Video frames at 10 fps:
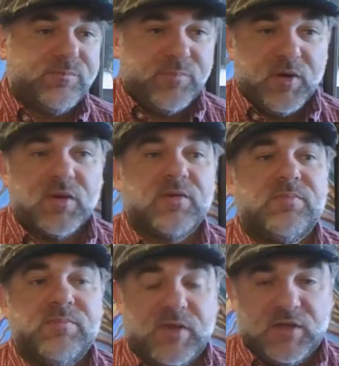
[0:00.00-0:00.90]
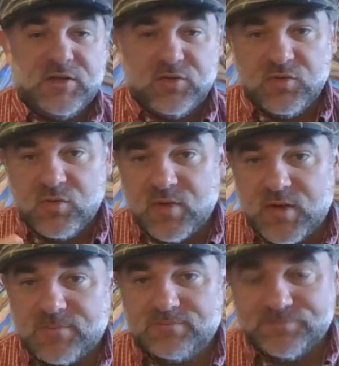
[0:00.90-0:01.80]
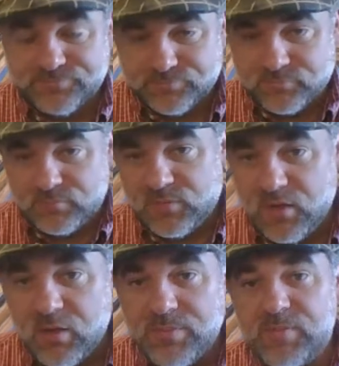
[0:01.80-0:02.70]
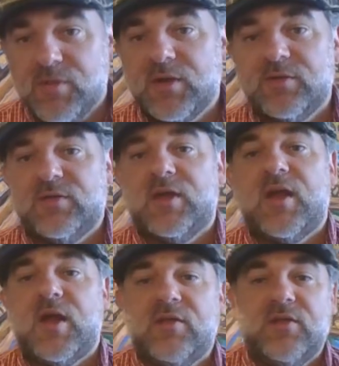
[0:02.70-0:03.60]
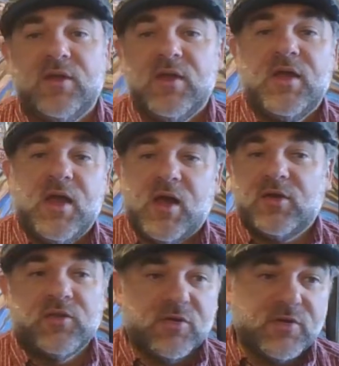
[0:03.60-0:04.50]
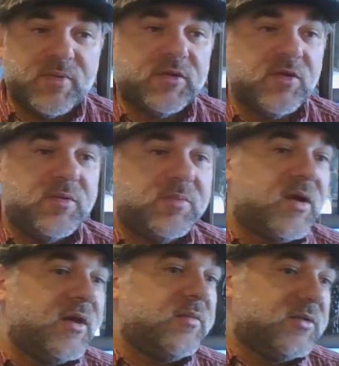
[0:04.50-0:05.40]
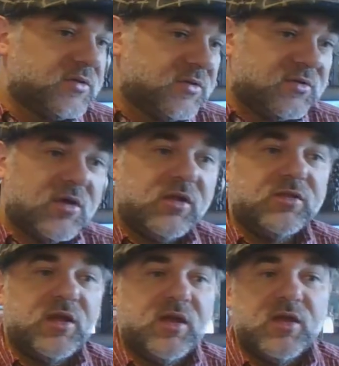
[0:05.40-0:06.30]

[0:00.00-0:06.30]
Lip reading: book made to help people understand how to learn about the human body, which is just called